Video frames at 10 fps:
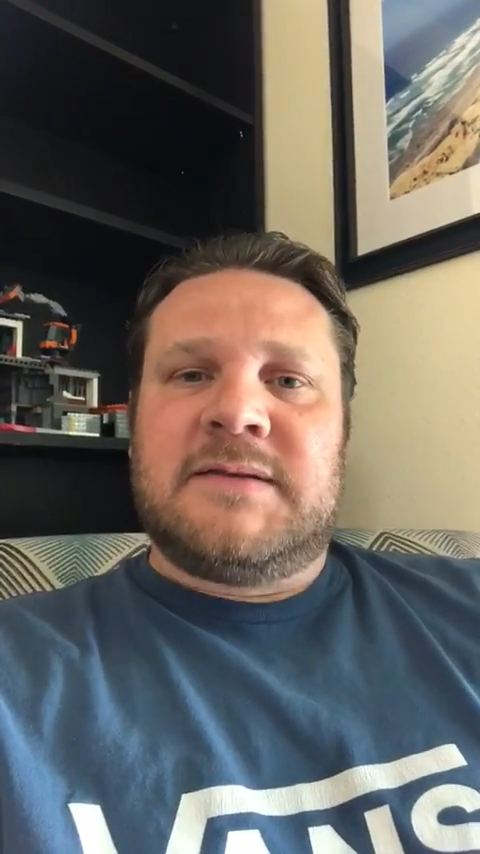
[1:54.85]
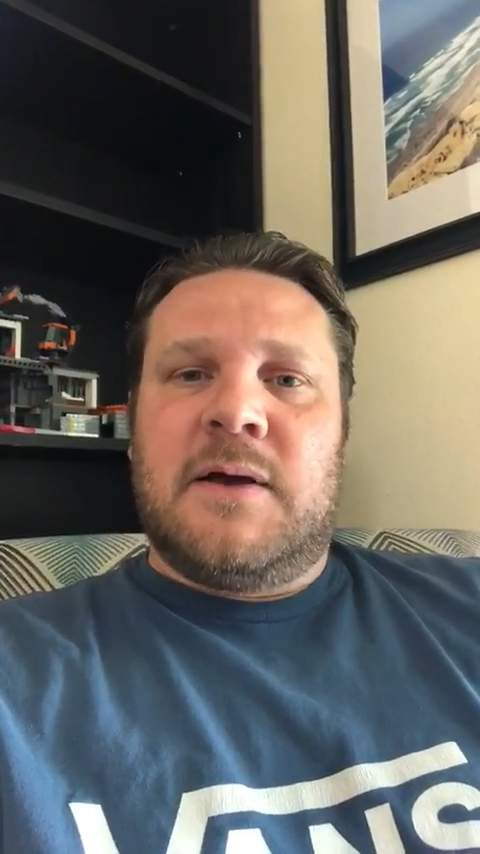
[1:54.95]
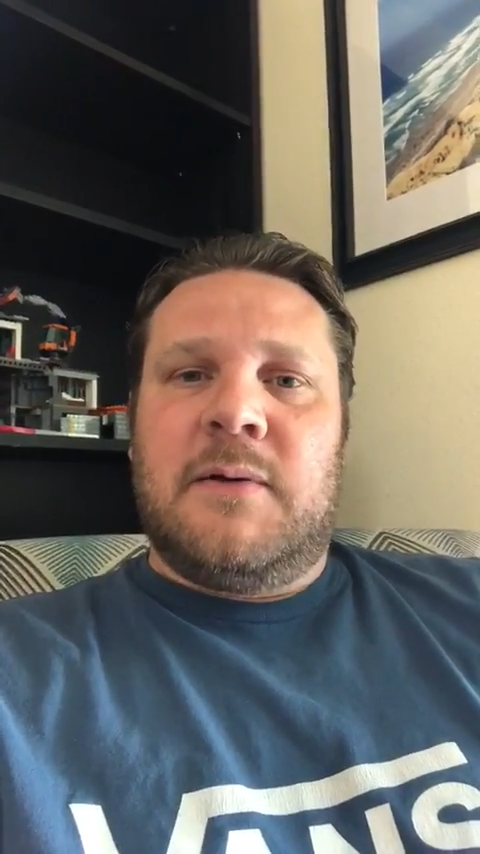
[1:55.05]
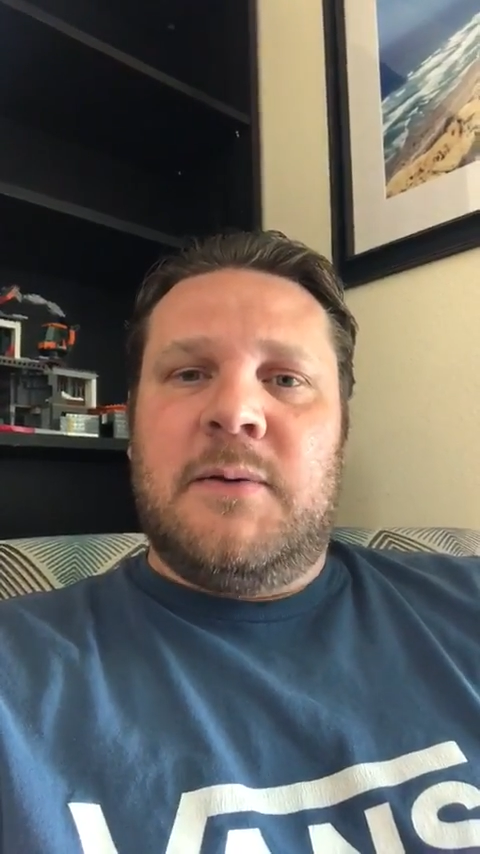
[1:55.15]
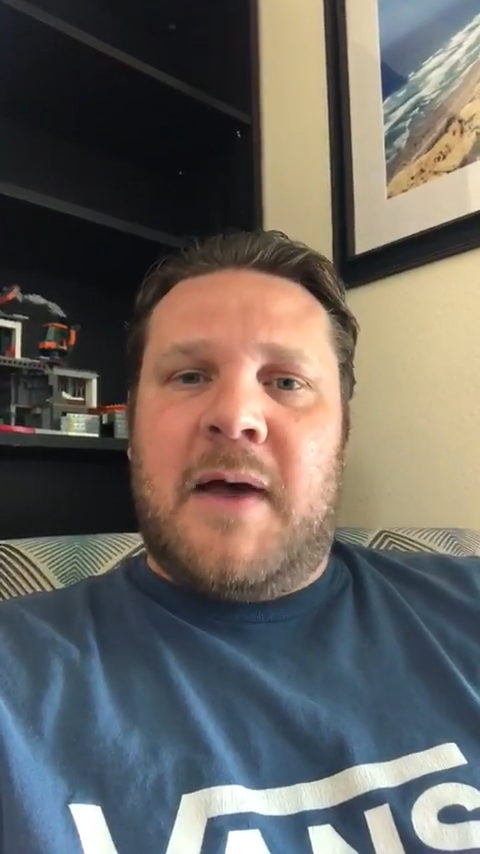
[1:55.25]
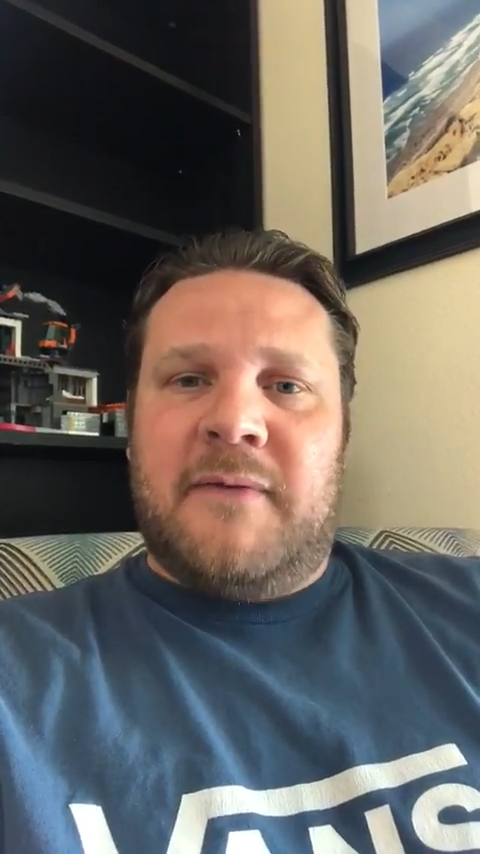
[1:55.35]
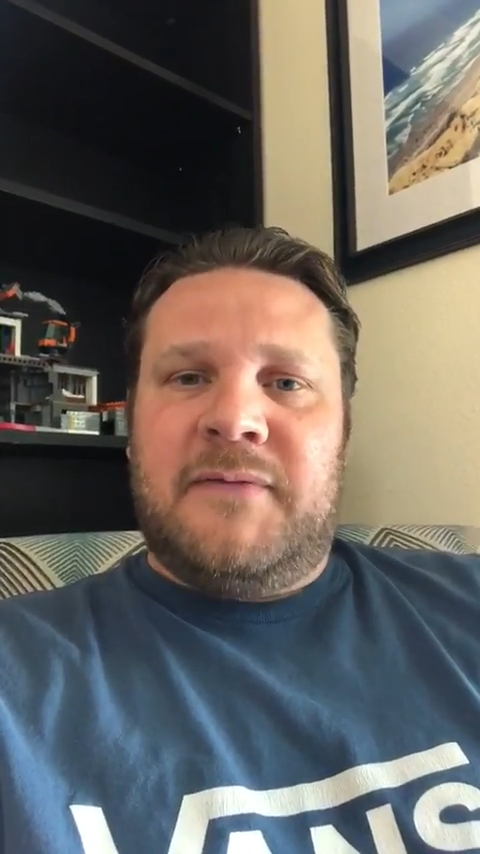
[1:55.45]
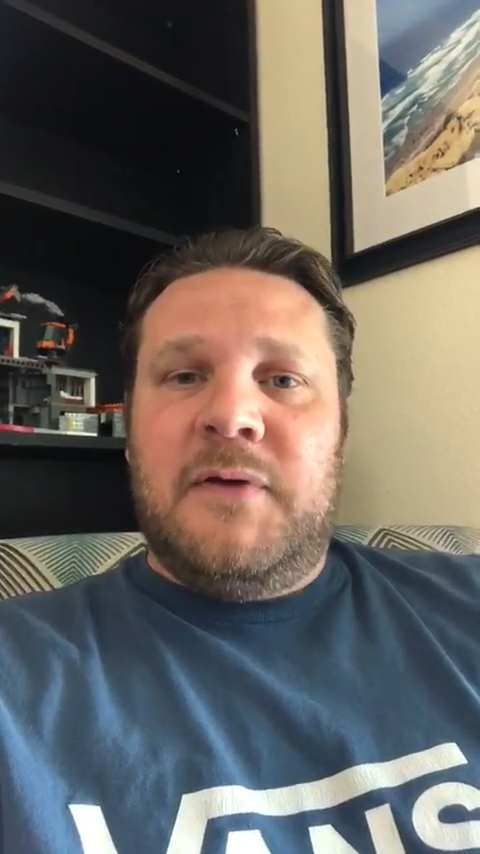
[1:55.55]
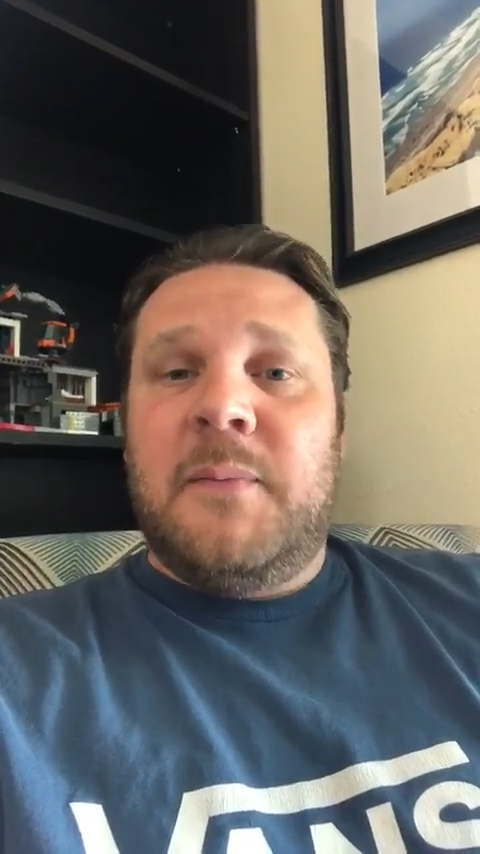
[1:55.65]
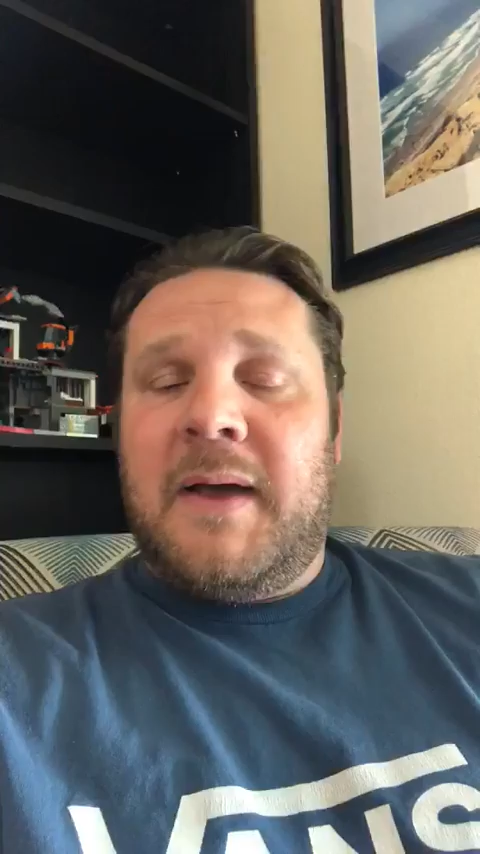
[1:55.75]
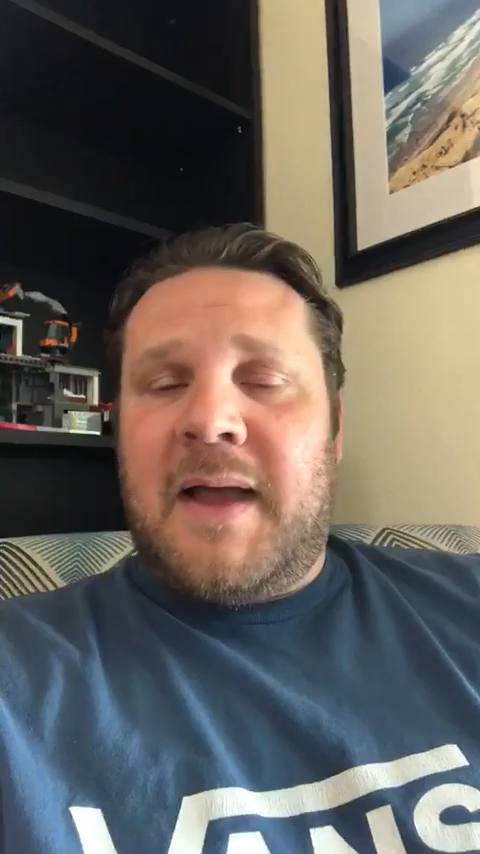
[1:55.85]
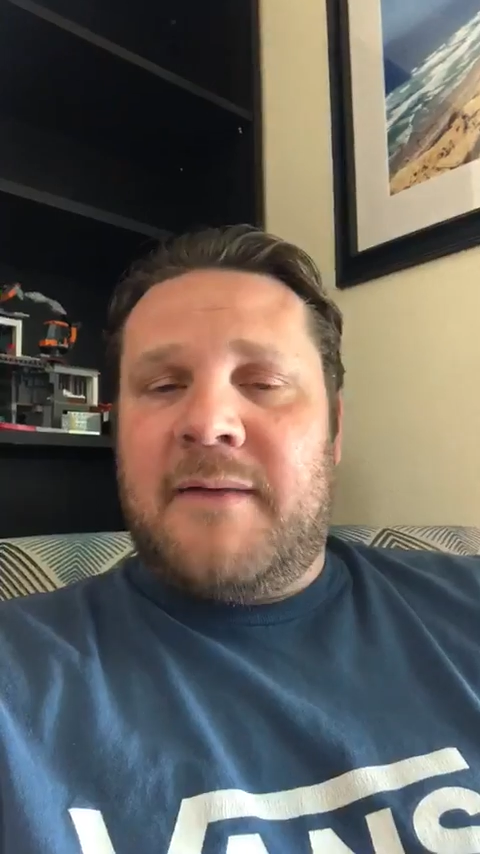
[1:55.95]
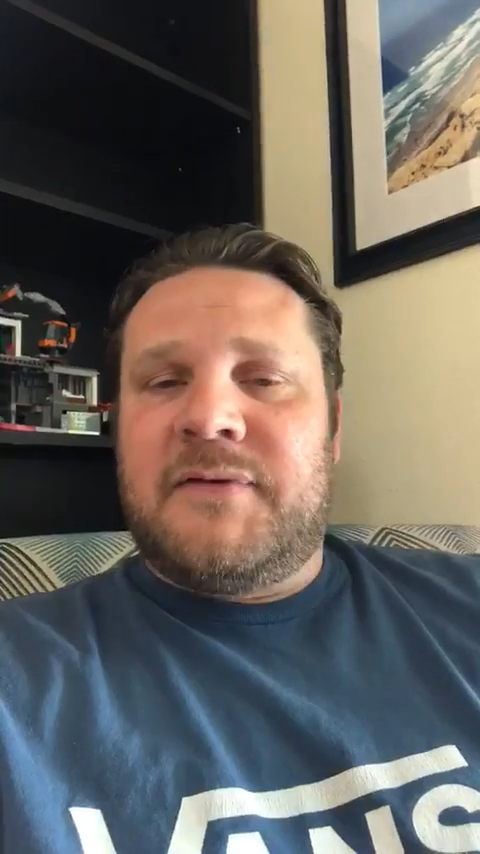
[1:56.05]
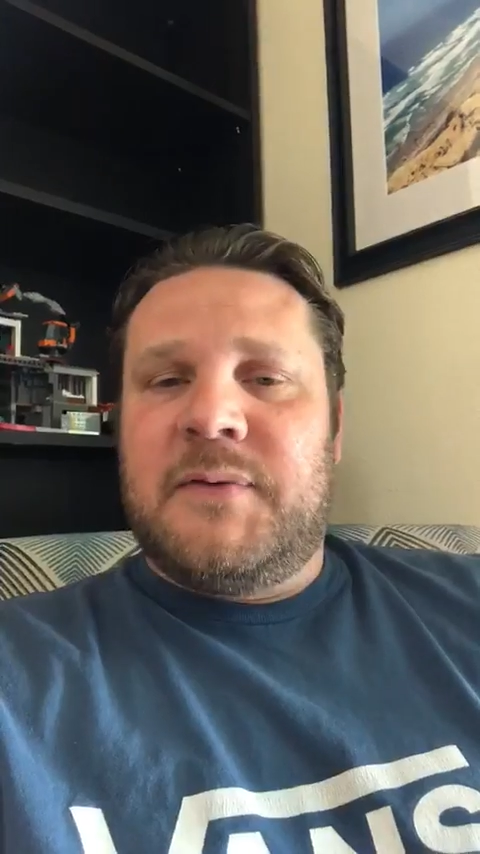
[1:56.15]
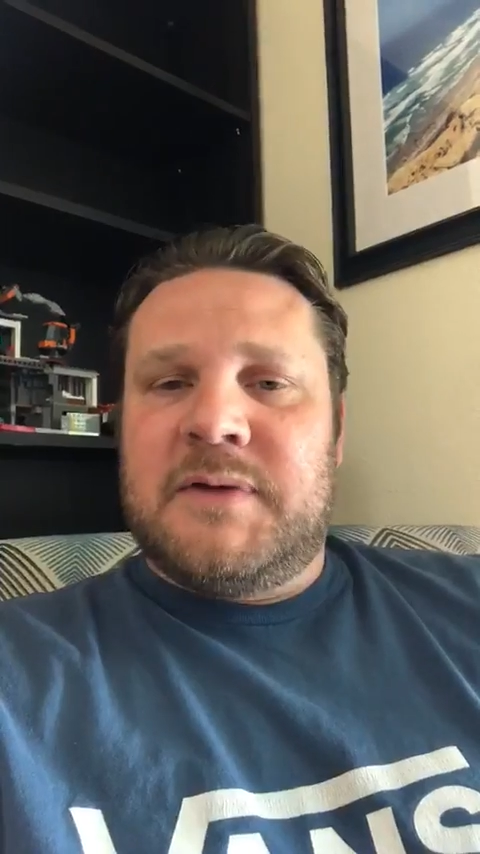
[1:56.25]
So you might
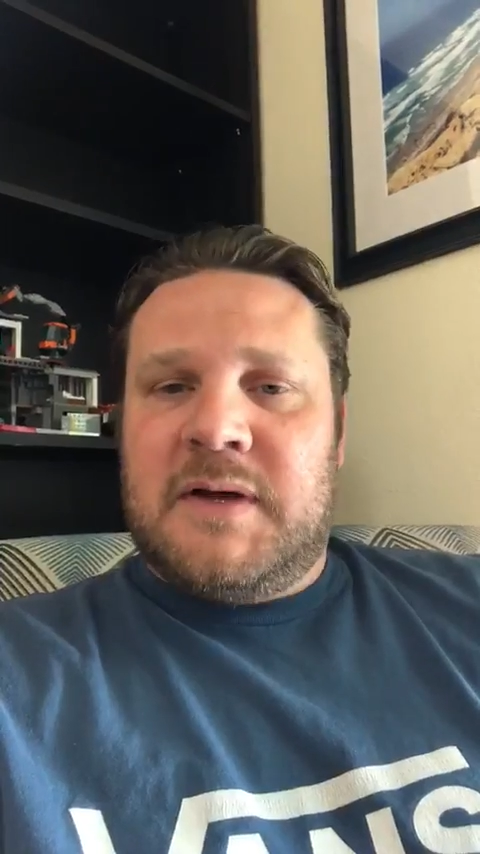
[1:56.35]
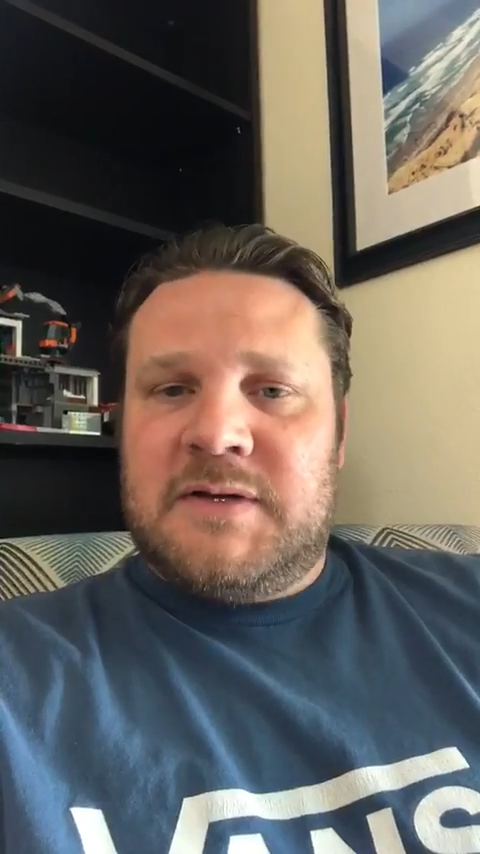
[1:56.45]
have to